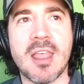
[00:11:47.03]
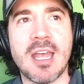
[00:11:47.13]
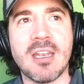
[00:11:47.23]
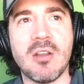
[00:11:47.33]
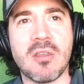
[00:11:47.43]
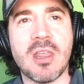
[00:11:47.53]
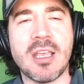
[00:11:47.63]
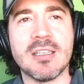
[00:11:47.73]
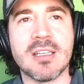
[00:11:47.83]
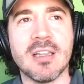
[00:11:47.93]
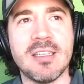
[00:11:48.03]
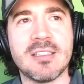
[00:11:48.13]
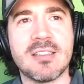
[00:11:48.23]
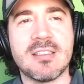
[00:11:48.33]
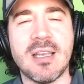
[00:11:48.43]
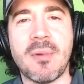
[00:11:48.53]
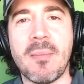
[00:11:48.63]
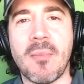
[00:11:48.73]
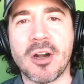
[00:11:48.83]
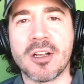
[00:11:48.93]
that you think is at least
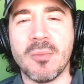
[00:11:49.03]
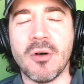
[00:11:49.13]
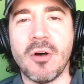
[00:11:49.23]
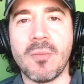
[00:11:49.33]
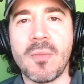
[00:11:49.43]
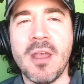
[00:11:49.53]
semi-marketable,